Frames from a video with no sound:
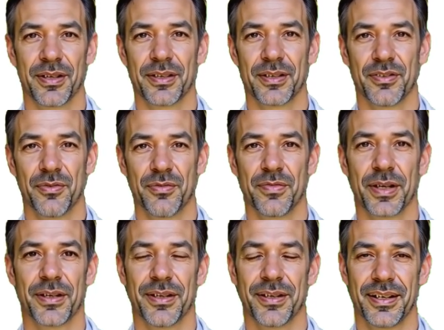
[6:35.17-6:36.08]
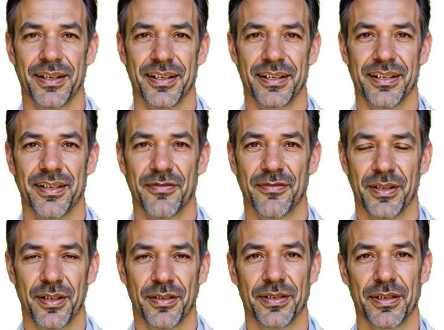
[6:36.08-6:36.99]
Hibiscus powder or
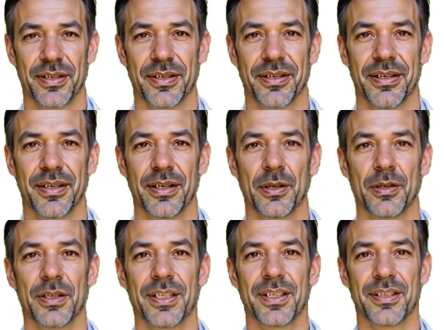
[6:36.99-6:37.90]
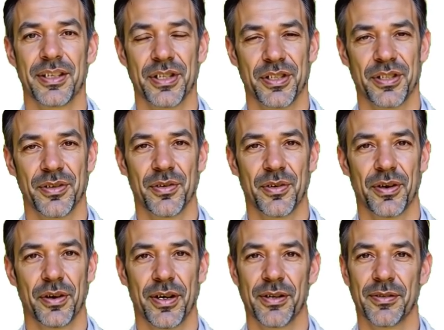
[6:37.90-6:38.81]
capsules. Mix 1
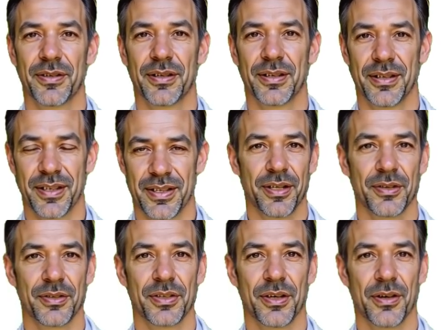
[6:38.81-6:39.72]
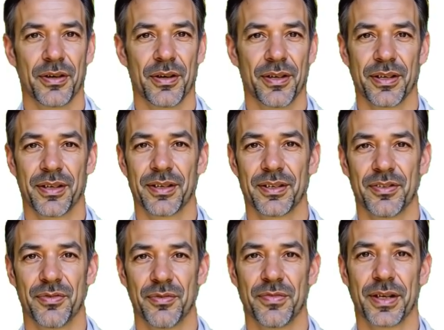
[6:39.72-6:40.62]
teaspoon of hibiscus
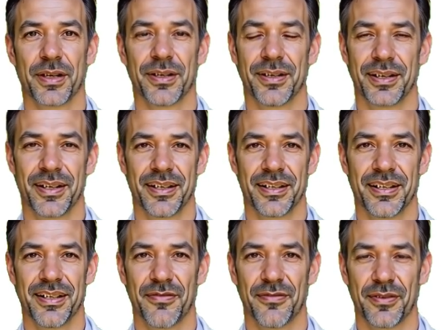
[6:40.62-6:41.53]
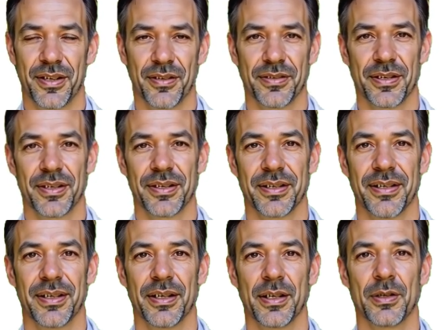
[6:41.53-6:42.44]
powder in smoothies or yogurt.
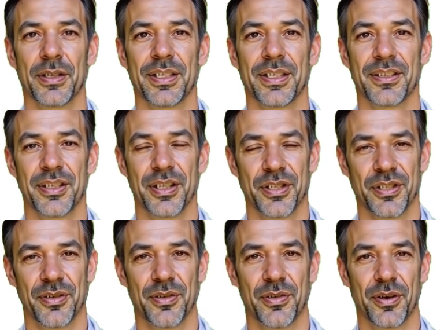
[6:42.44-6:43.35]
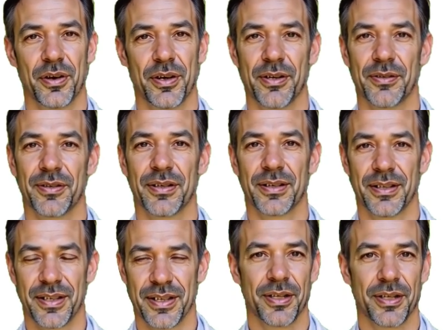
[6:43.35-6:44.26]
Or take a high-quality
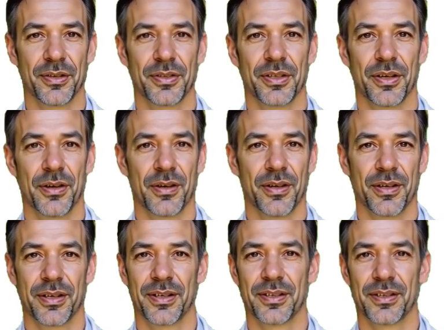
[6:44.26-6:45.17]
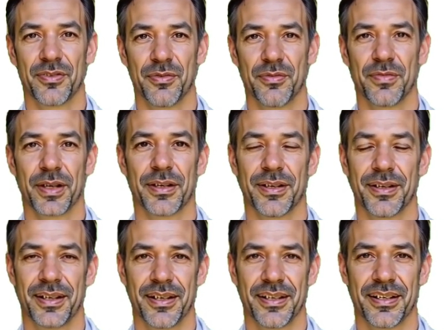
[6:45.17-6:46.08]
organic capsule if fresh
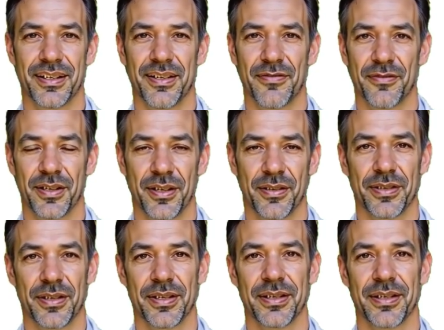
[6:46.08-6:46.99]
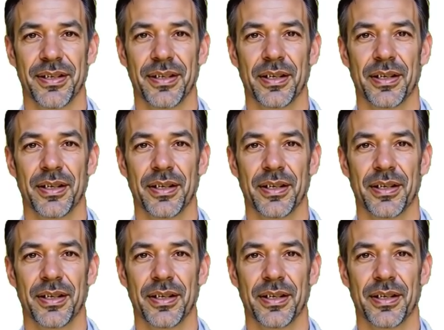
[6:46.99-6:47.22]
hibiscus isn't available.